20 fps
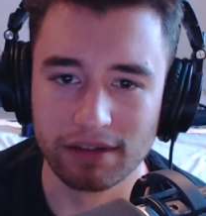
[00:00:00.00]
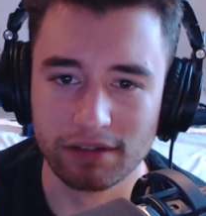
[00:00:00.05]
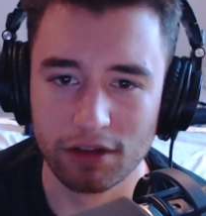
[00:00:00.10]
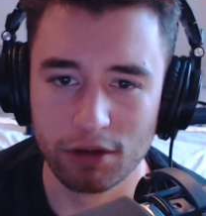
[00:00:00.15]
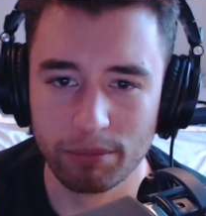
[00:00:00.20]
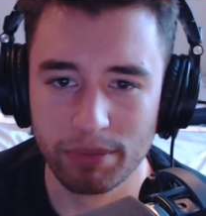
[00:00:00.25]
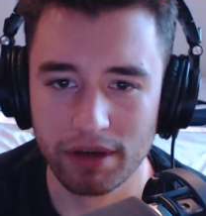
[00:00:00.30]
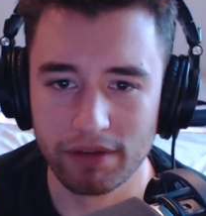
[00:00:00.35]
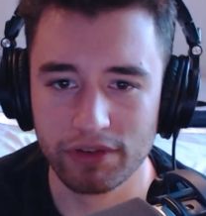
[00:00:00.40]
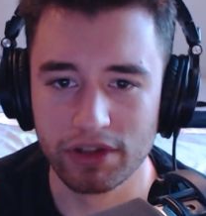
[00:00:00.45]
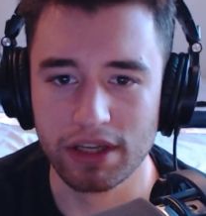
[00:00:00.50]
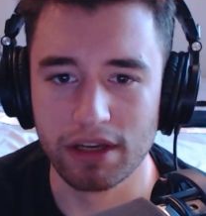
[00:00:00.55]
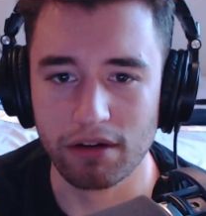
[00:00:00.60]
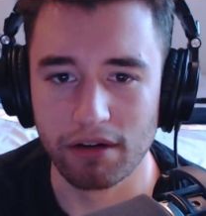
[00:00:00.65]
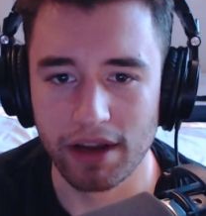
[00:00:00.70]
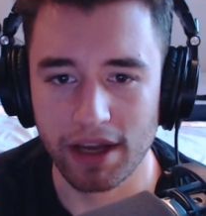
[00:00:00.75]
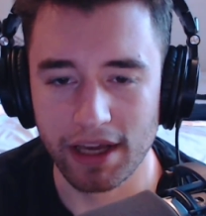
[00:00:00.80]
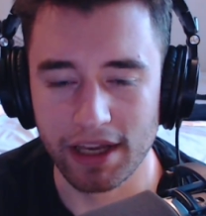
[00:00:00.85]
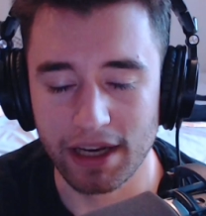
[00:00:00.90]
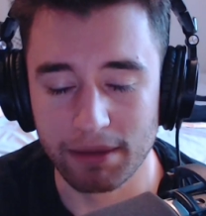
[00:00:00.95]
A little bit of a
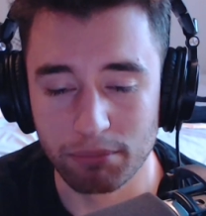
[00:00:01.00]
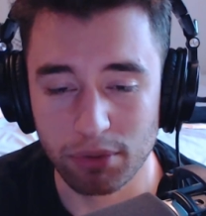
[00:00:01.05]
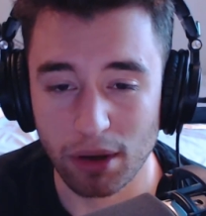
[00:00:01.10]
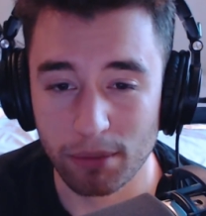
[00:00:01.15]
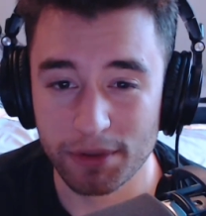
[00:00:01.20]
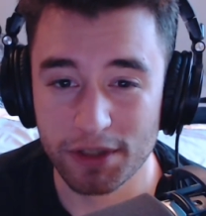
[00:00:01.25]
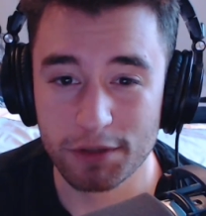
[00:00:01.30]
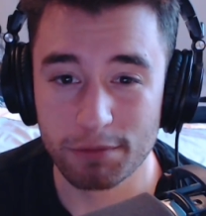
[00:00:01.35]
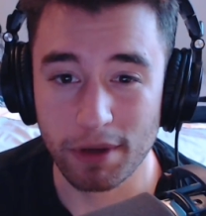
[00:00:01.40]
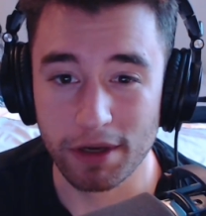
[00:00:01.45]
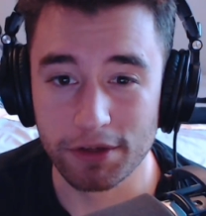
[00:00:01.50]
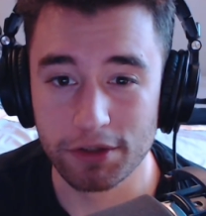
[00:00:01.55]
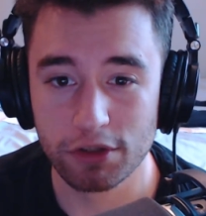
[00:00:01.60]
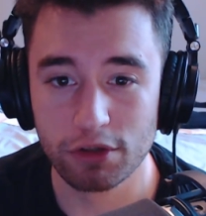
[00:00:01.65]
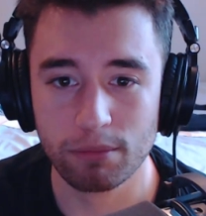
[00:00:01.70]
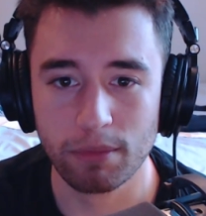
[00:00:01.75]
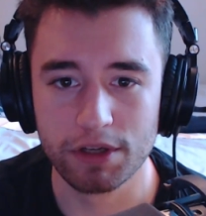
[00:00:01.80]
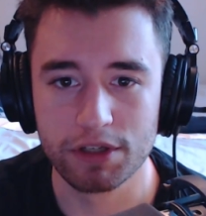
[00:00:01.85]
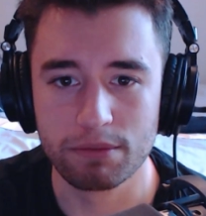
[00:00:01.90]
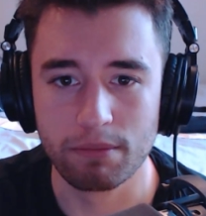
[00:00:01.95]
gearhead. I probably spend
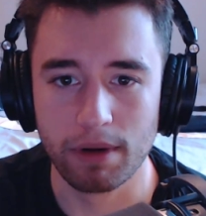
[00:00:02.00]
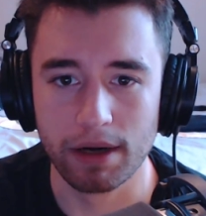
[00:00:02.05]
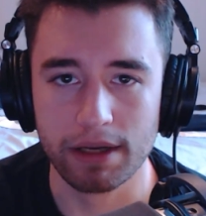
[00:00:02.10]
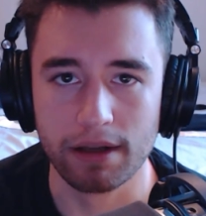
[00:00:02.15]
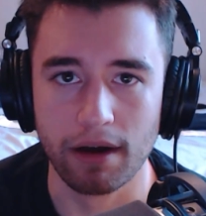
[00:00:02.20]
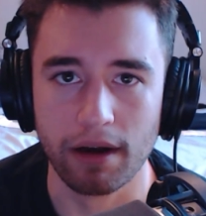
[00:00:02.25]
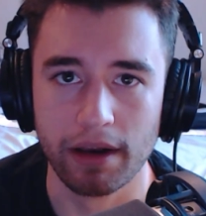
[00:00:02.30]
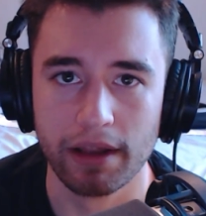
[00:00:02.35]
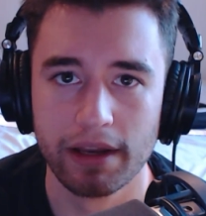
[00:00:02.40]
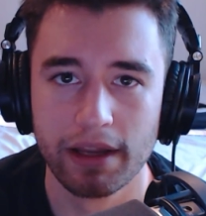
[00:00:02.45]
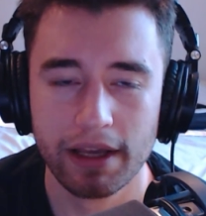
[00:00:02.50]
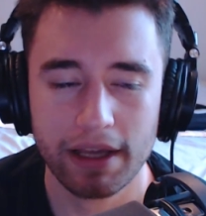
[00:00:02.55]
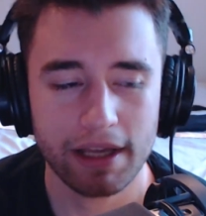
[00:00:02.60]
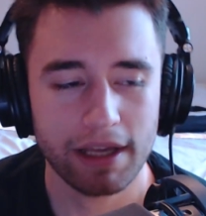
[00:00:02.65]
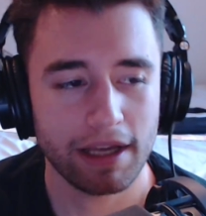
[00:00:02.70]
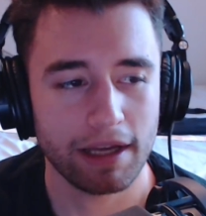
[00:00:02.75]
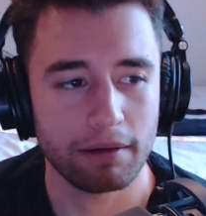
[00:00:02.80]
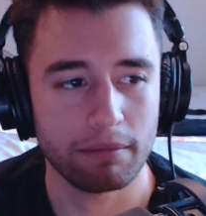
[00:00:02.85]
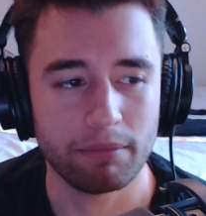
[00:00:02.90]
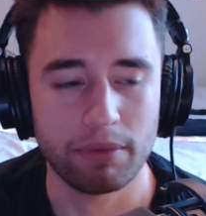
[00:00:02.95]
too much money on it,
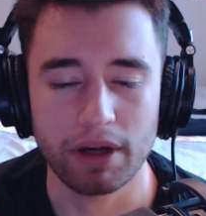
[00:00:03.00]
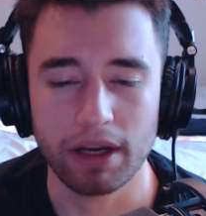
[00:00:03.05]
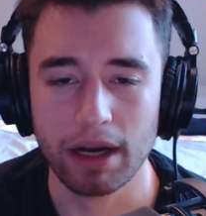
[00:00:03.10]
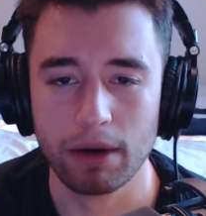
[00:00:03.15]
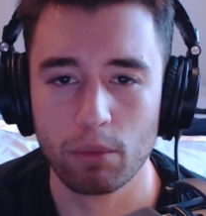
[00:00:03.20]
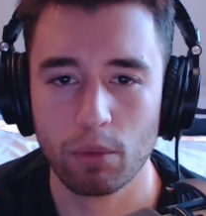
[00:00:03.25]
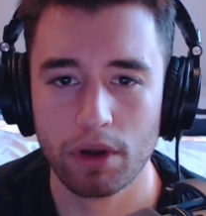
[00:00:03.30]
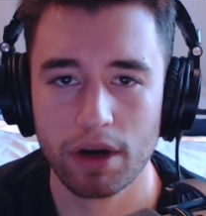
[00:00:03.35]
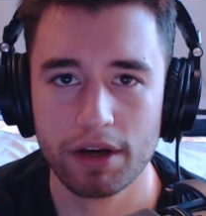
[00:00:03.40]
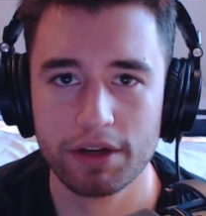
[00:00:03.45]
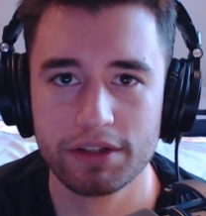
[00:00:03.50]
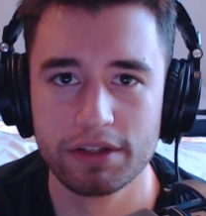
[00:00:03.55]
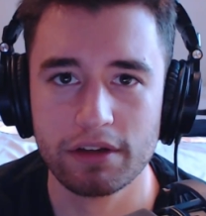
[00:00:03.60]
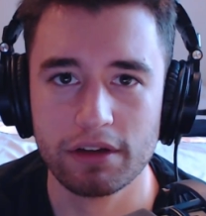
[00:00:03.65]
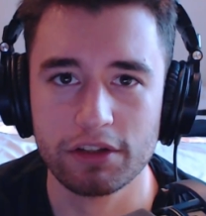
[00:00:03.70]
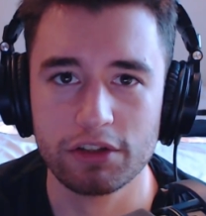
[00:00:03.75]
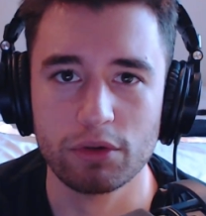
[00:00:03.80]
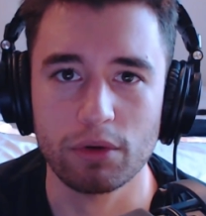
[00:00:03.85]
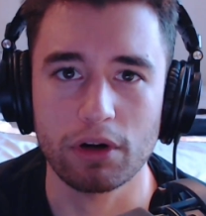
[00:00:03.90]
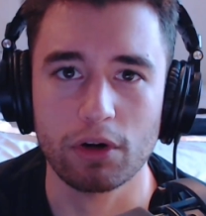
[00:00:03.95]
but I wanted
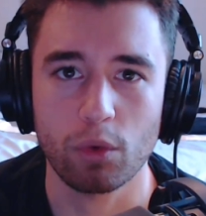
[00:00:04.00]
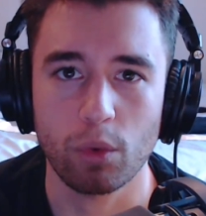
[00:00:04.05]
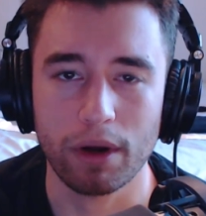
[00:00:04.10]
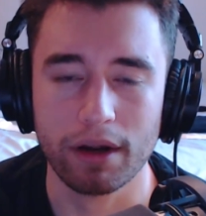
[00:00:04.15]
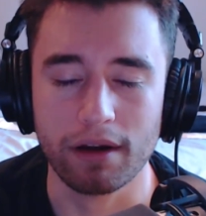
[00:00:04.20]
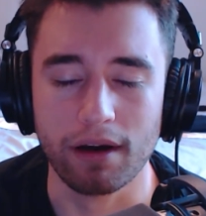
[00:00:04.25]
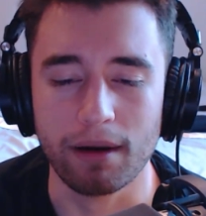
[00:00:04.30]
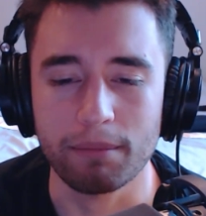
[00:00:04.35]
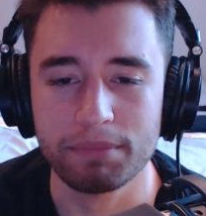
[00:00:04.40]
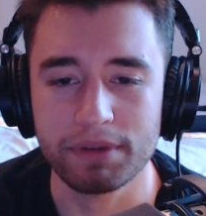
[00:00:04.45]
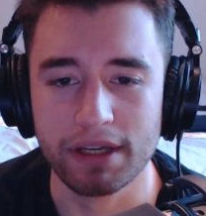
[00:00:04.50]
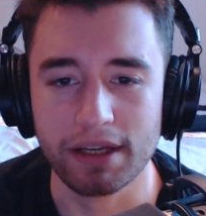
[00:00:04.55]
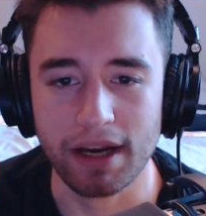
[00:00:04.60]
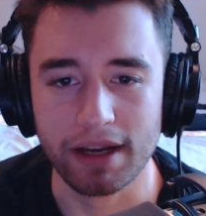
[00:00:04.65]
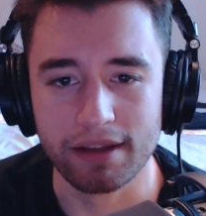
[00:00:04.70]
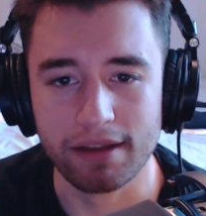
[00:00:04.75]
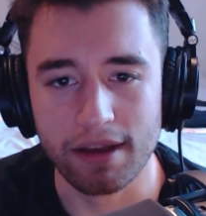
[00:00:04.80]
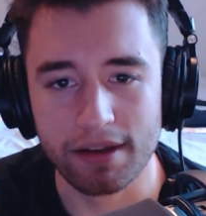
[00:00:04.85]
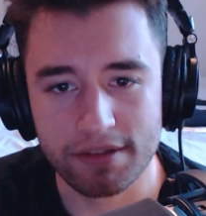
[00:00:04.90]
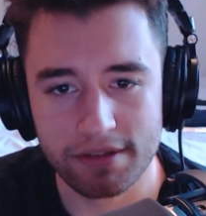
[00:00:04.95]
to do a quick update,
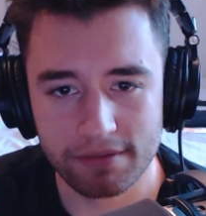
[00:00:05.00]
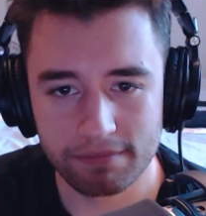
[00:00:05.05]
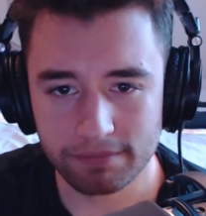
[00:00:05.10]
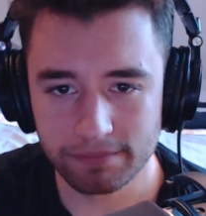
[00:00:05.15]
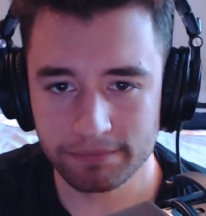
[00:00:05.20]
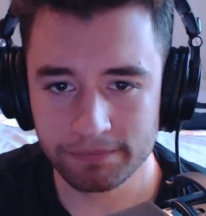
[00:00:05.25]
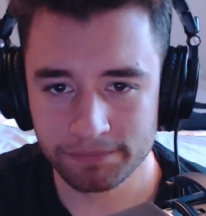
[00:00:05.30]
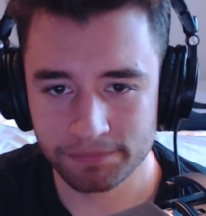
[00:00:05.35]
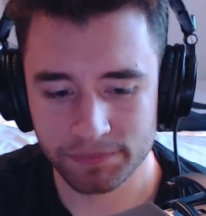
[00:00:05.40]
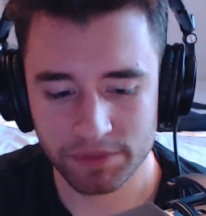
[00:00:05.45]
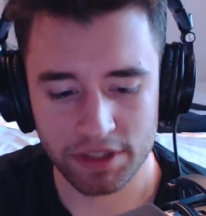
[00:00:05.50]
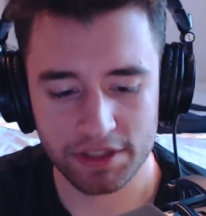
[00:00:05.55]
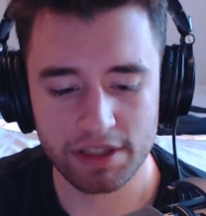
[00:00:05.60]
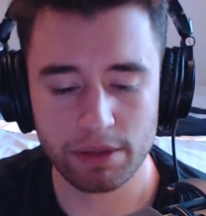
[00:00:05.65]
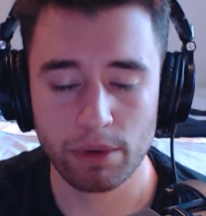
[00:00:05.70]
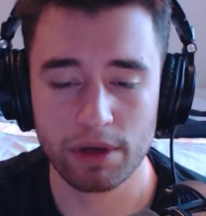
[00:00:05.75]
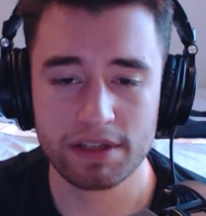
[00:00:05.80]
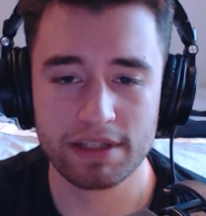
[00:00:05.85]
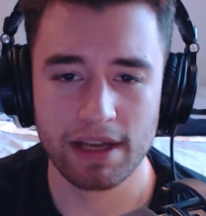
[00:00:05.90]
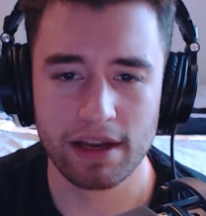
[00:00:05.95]
I guess, to
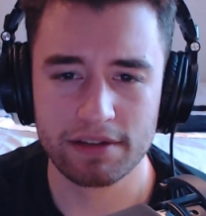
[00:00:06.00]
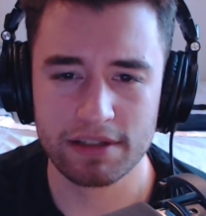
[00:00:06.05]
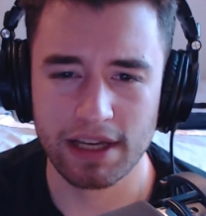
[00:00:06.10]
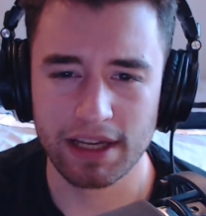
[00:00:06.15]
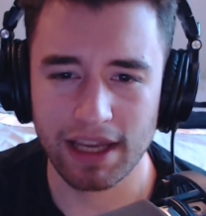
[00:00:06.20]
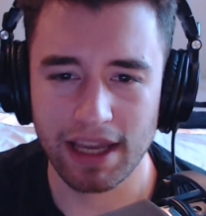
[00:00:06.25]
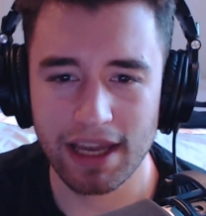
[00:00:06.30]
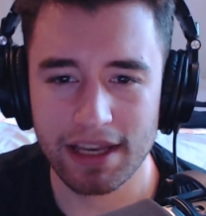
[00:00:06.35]
see what it sounds like.